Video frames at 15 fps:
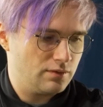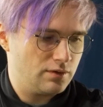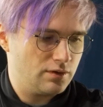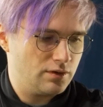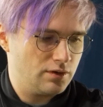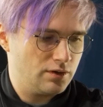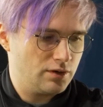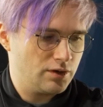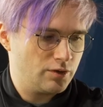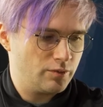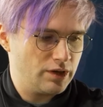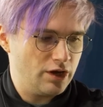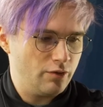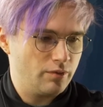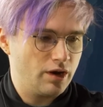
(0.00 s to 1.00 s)
There we
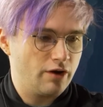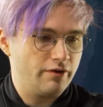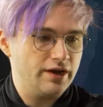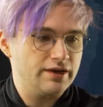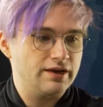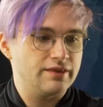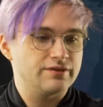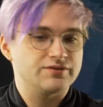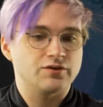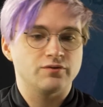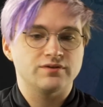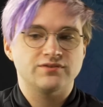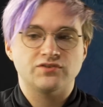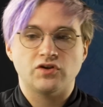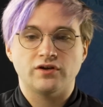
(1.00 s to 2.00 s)
go. All right, and so
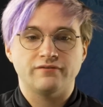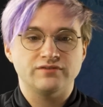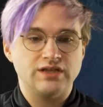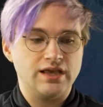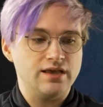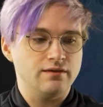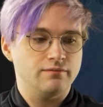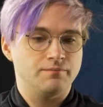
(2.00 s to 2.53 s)
it's start of day.